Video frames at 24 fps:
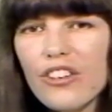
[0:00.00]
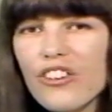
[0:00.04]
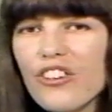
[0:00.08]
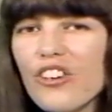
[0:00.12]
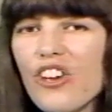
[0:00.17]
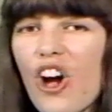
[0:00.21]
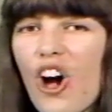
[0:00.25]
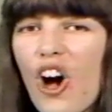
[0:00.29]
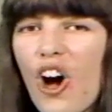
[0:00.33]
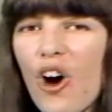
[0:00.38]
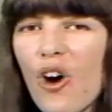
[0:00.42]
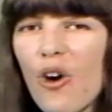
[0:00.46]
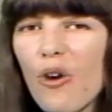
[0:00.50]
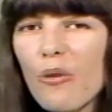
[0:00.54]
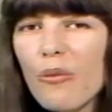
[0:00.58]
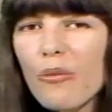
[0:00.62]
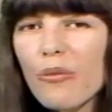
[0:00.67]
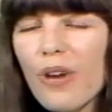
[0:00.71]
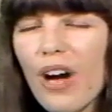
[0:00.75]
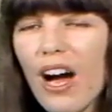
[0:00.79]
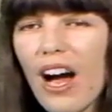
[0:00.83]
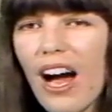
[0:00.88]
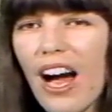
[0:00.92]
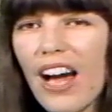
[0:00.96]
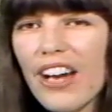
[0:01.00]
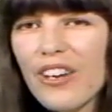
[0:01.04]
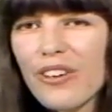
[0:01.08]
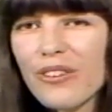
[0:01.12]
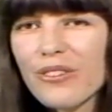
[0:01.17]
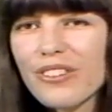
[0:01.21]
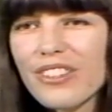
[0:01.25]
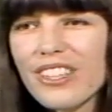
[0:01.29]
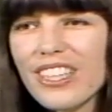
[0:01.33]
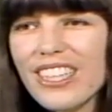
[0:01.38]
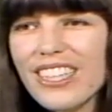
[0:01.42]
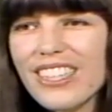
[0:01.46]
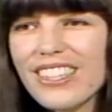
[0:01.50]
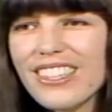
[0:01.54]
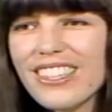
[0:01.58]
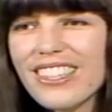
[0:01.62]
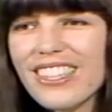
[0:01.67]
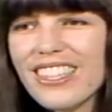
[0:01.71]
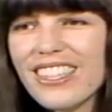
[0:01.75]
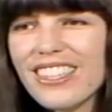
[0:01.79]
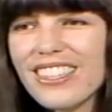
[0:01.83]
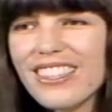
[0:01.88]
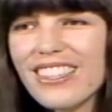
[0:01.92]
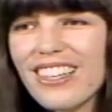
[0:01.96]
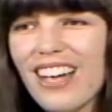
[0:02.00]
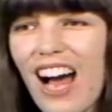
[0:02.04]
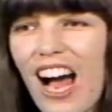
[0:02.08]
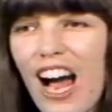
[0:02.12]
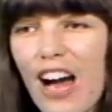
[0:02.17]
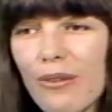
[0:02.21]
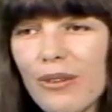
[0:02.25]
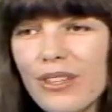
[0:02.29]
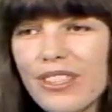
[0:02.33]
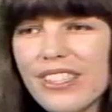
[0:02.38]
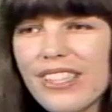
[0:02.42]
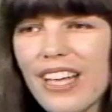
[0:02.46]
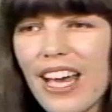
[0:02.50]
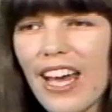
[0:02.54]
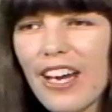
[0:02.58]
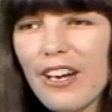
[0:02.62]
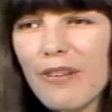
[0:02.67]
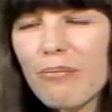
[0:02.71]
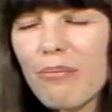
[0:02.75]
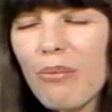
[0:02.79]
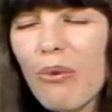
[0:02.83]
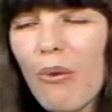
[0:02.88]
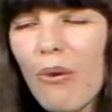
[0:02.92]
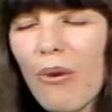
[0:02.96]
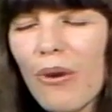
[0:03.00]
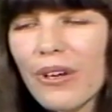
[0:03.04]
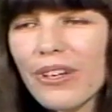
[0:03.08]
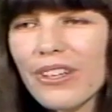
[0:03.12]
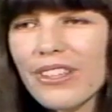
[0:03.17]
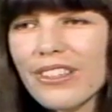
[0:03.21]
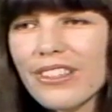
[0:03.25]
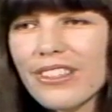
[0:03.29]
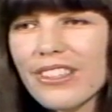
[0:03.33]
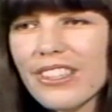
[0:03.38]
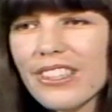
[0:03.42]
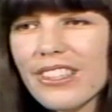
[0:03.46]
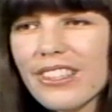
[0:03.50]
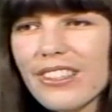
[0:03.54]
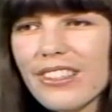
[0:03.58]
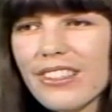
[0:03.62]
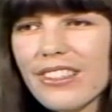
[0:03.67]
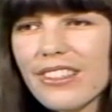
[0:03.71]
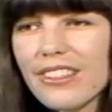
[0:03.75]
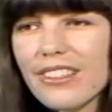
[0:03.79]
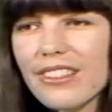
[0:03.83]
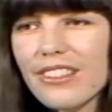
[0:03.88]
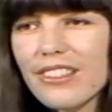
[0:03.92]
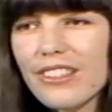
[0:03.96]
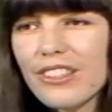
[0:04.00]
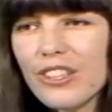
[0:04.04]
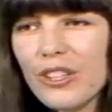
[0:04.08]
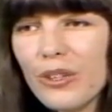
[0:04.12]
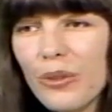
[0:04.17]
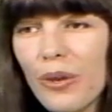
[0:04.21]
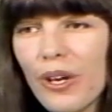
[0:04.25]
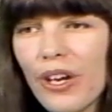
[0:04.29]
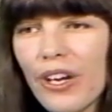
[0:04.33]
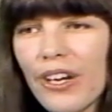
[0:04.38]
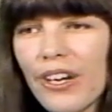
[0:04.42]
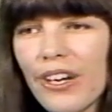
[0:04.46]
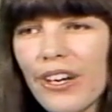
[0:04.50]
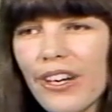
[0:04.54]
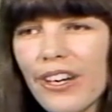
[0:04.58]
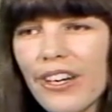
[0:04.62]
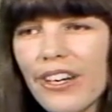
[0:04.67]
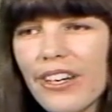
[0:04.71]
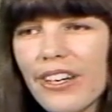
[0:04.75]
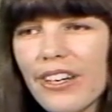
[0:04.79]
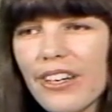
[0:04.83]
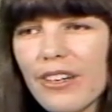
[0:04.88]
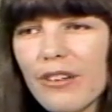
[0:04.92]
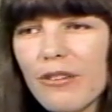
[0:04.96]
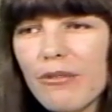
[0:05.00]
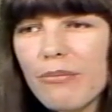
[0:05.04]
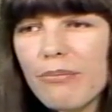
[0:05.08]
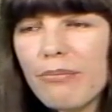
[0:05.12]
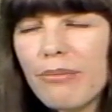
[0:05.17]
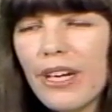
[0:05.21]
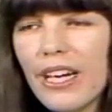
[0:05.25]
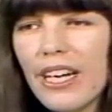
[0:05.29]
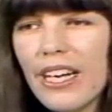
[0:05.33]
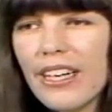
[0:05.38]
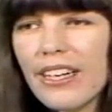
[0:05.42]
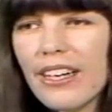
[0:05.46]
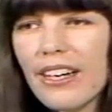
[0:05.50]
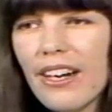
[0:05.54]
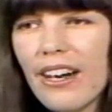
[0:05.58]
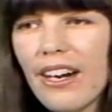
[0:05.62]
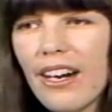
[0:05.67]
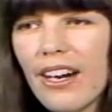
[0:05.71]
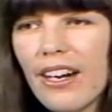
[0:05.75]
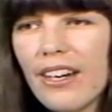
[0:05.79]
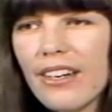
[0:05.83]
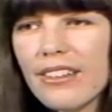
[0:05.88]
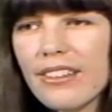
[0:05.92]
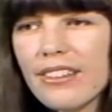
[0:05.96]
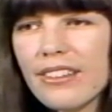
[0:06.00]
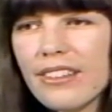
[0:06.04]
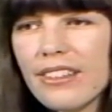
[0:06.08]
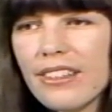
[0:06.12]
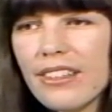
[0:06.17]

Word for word: No, I don't think that I was that important to her, but uh,